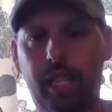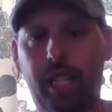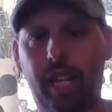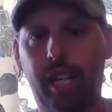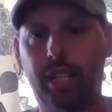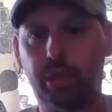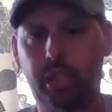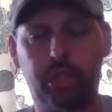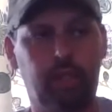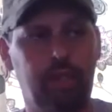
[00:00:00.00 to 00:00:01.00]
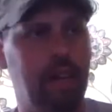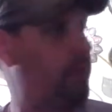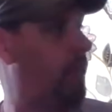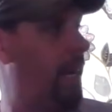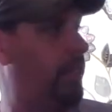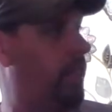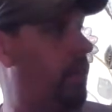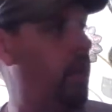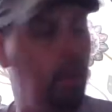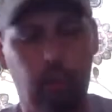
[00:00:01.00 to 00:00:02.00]
a traditional 5-string banjo
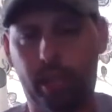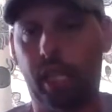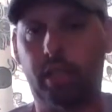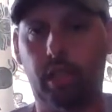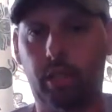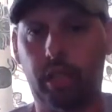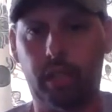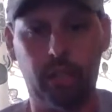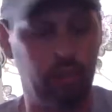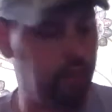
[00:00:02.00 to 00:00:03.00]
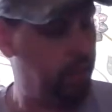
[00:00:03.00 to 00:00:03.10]
without the learning curve.